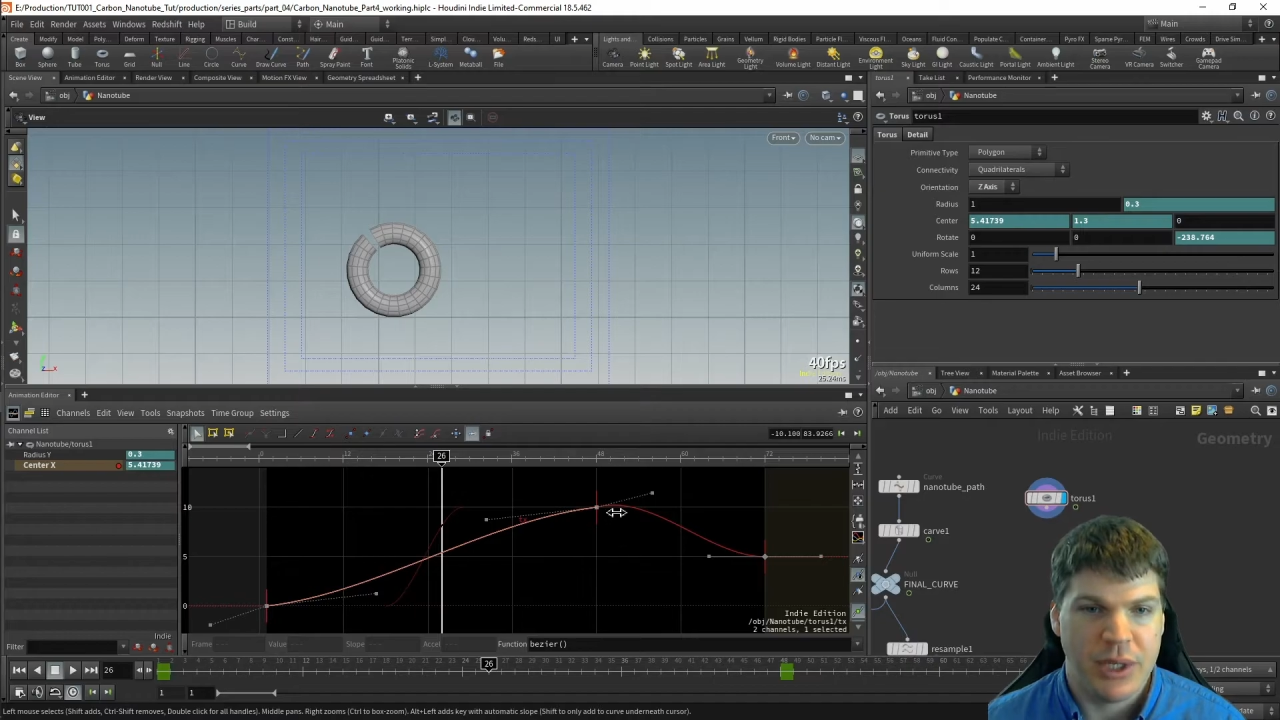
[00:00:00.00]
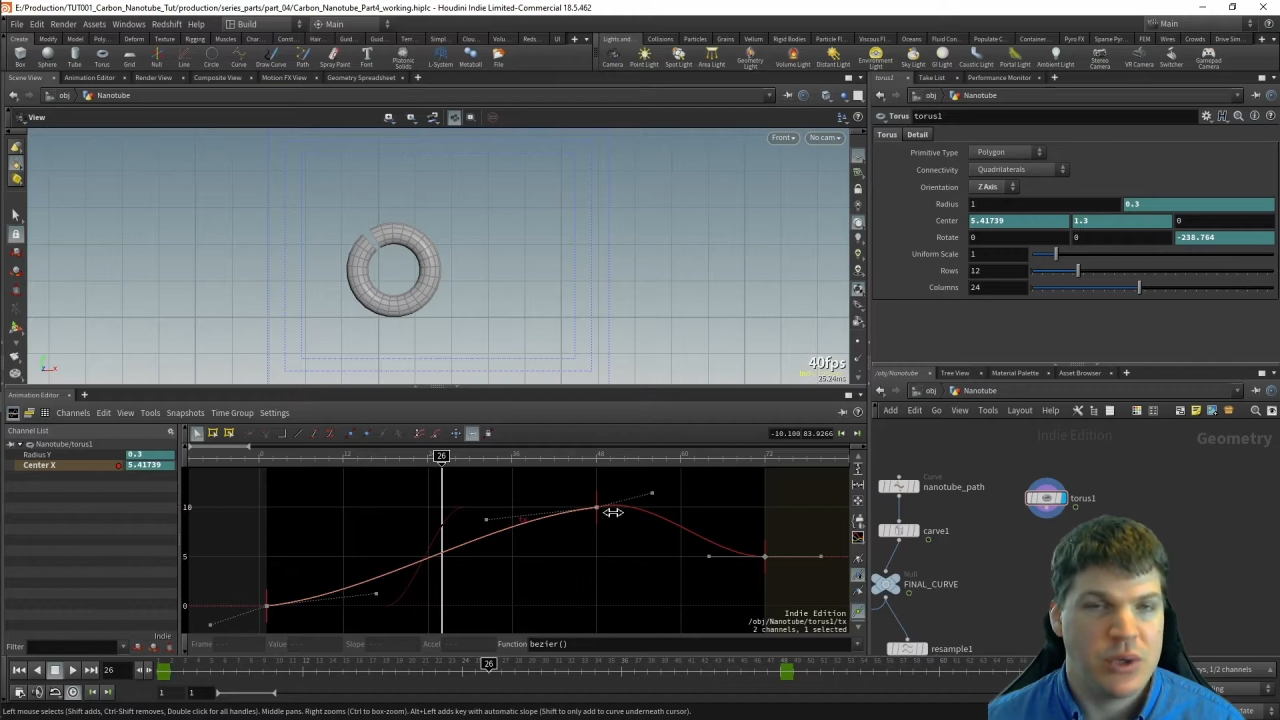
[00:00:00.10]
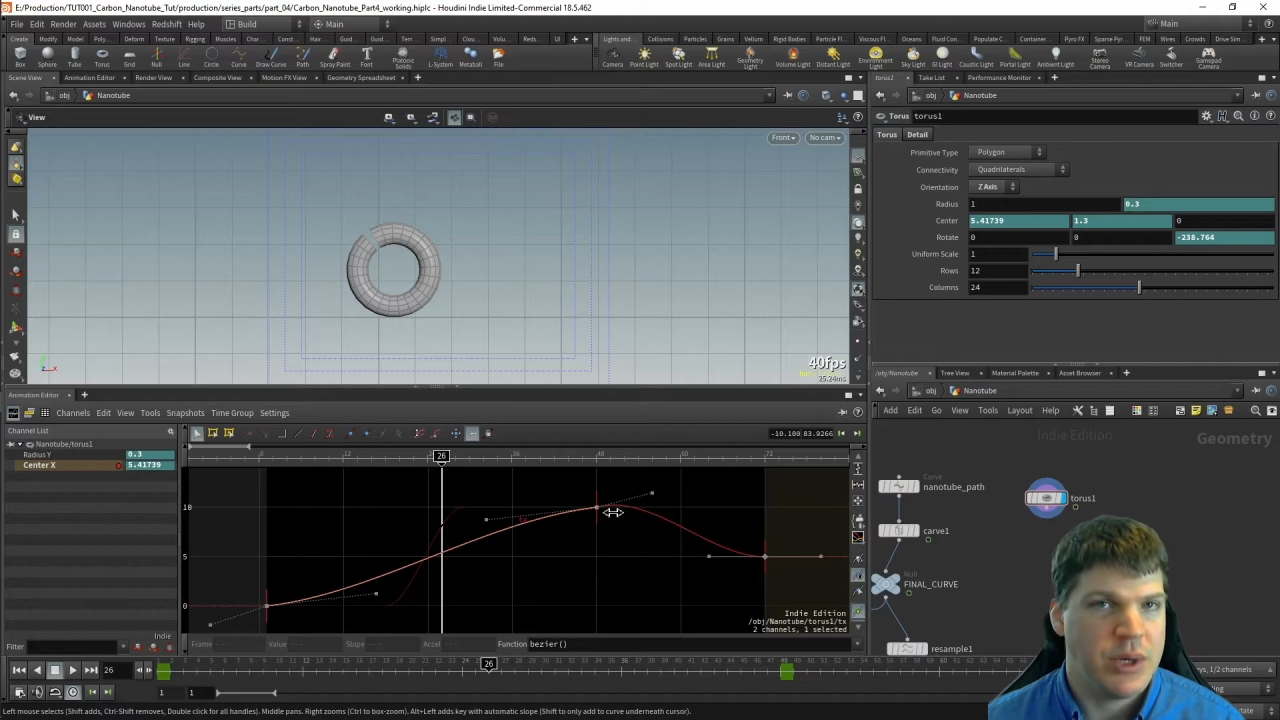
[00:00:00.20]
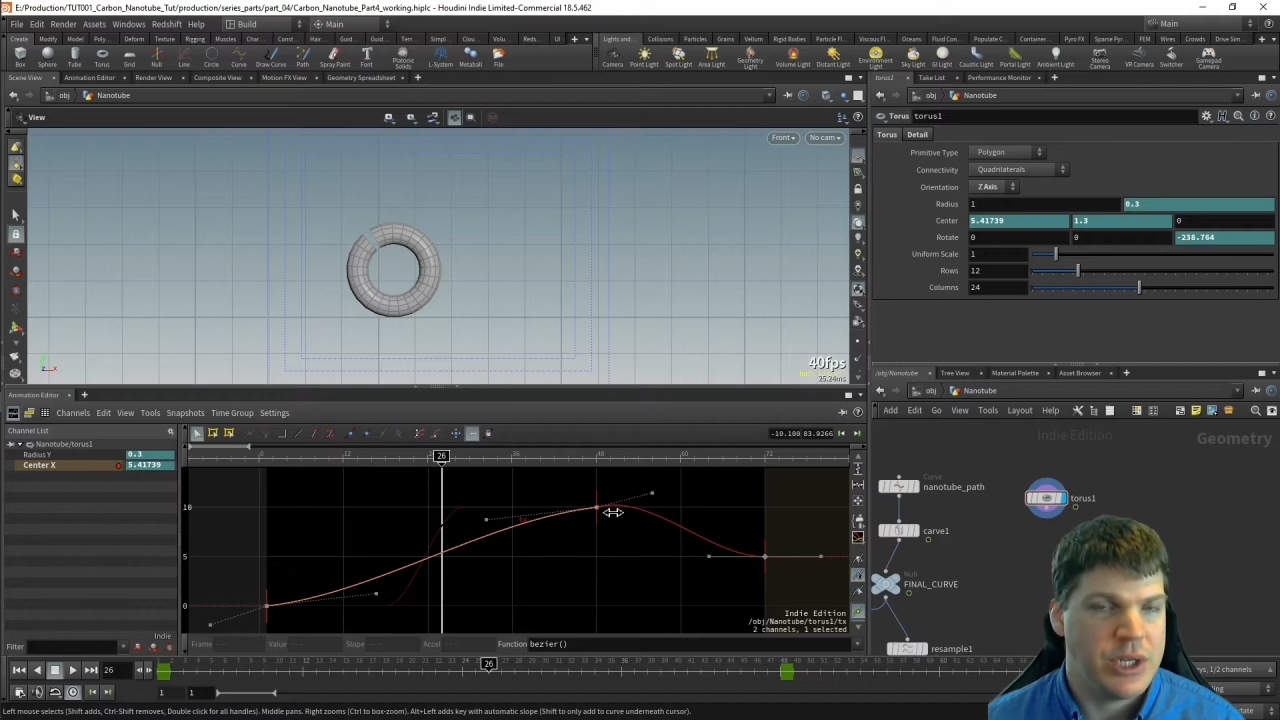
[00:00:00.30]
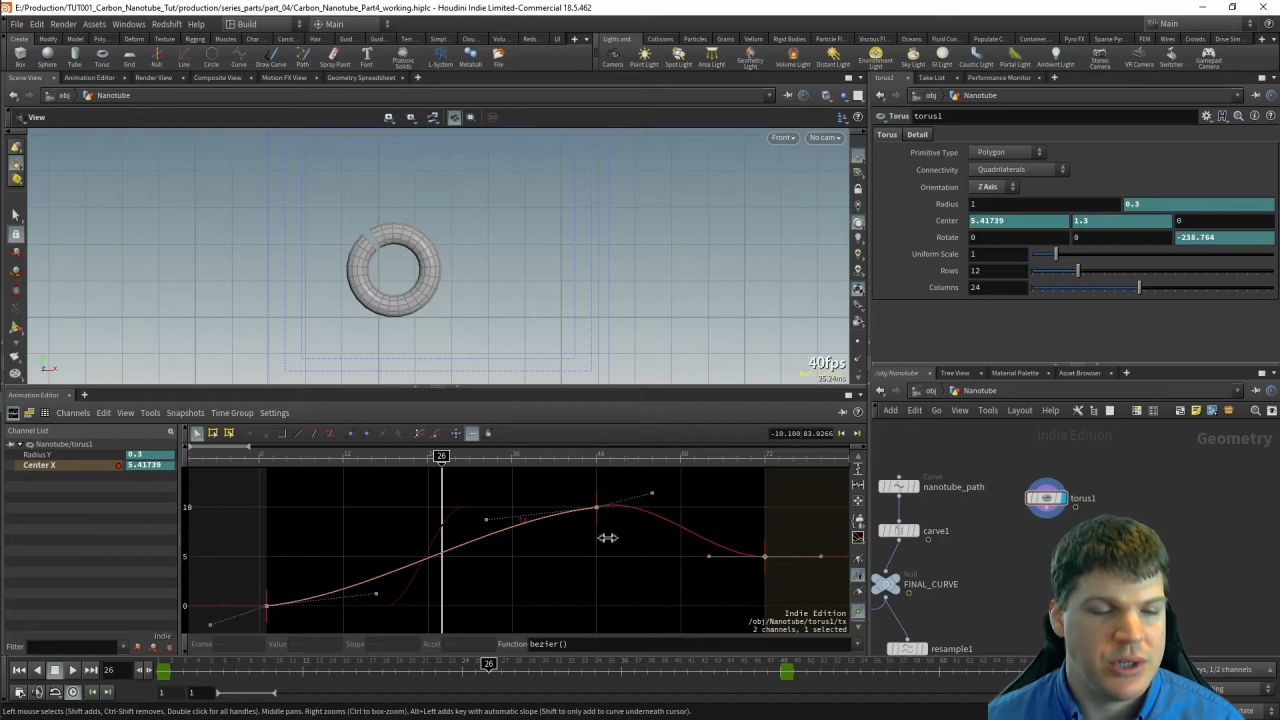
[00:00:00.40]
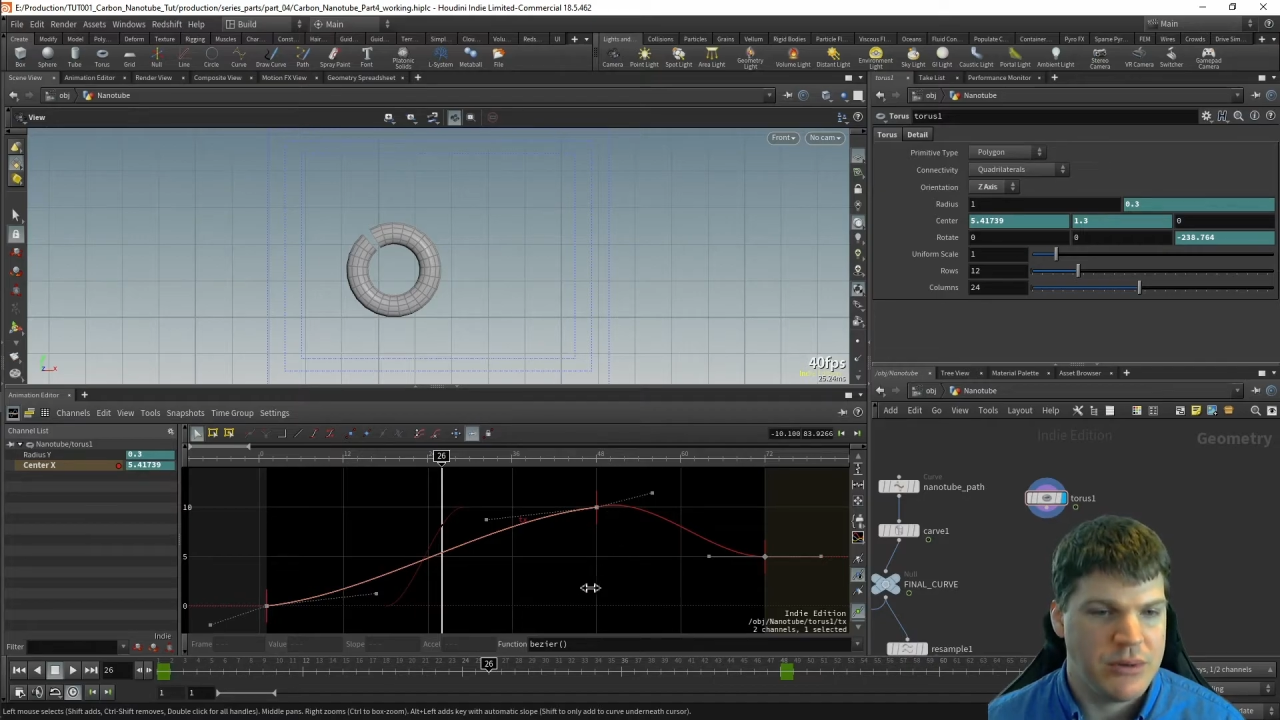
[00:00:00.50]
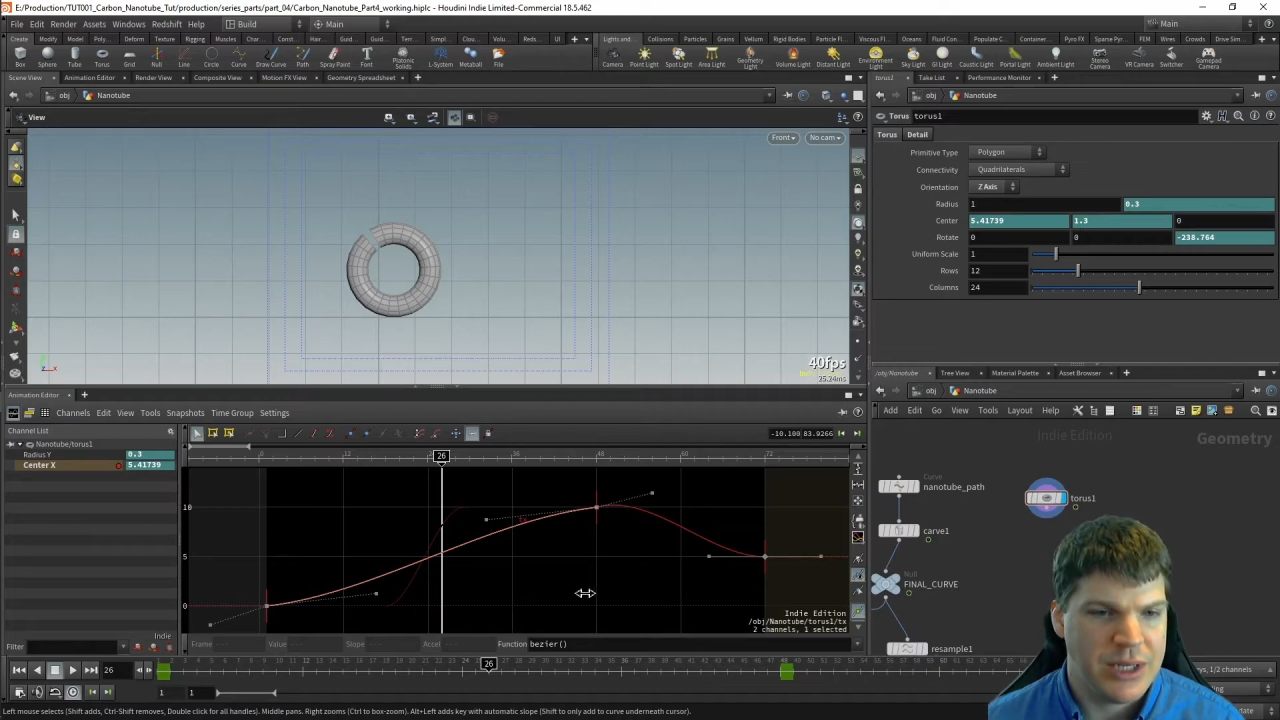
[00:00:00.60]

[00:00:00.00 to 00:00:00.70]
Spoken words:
between two